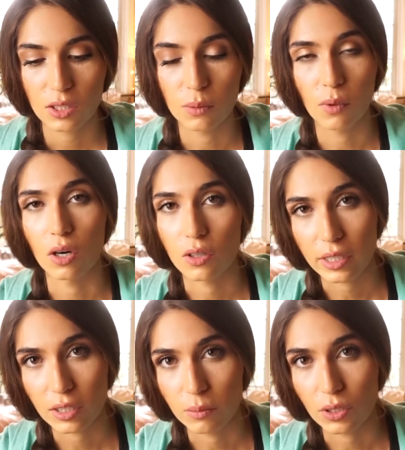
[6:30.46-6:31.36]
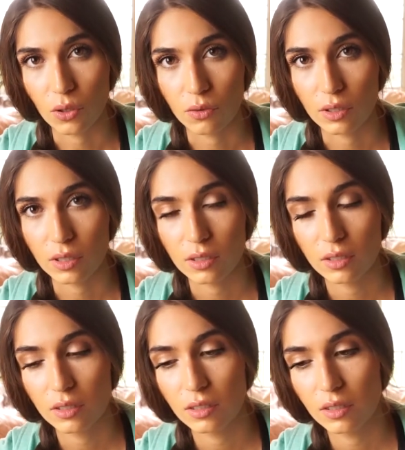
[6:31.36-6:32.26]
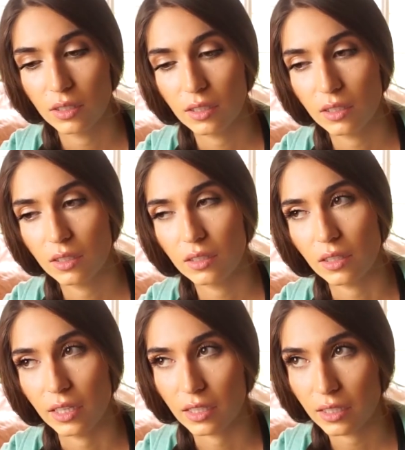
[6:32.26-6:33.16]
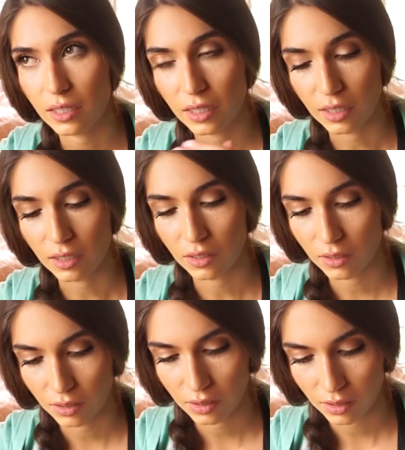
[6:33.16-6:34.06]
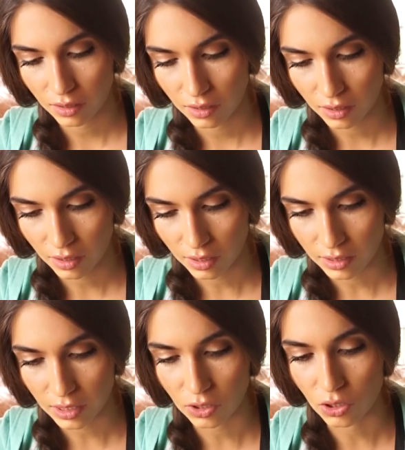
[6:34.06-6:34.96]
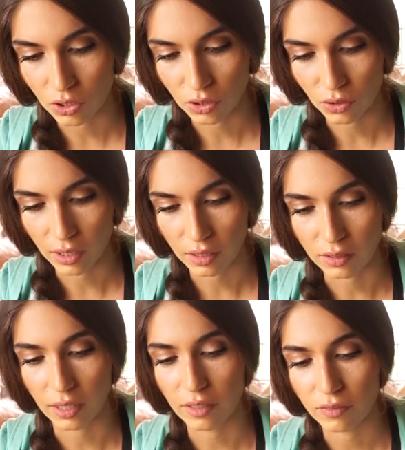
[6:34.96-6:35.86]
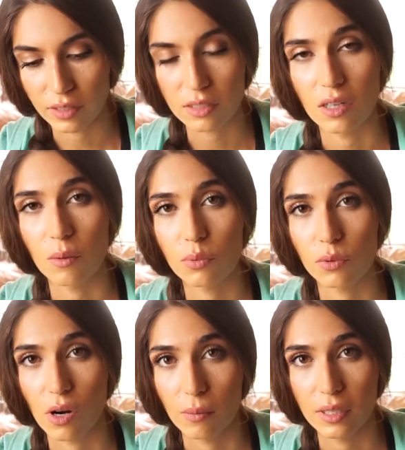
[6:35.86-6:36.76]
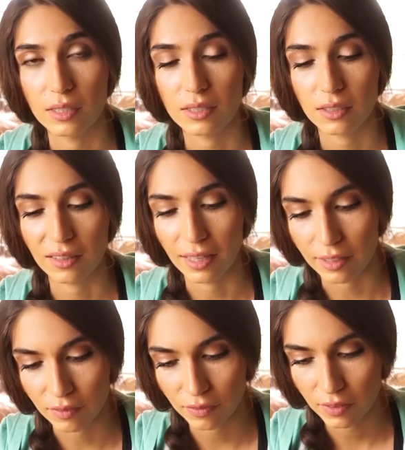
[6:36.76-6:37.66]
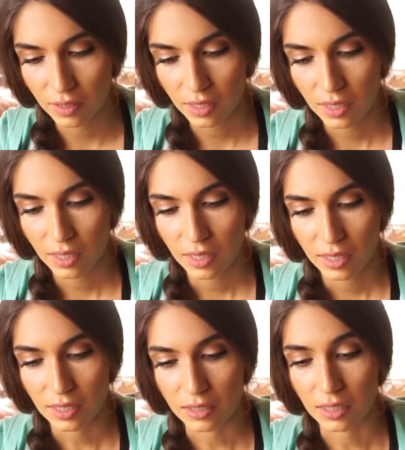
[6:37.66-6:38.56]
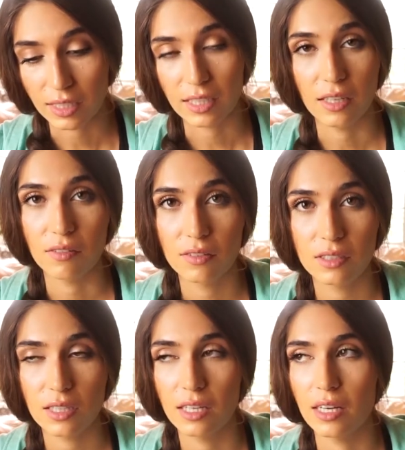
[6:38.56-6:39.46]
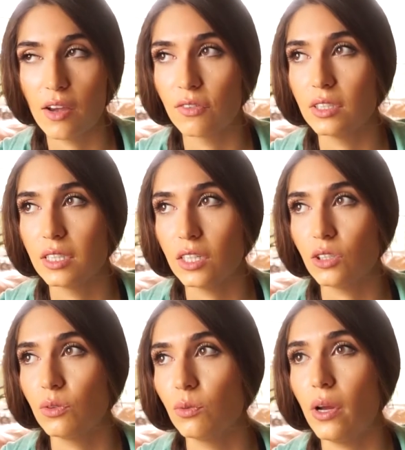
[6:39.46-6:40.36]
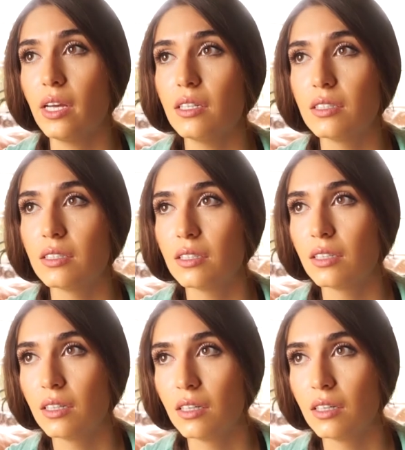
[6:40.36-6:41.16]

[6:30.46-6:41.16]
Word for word: tomorrow, it could be over like it it teaches you that life is not promised life is a gift and every day you waste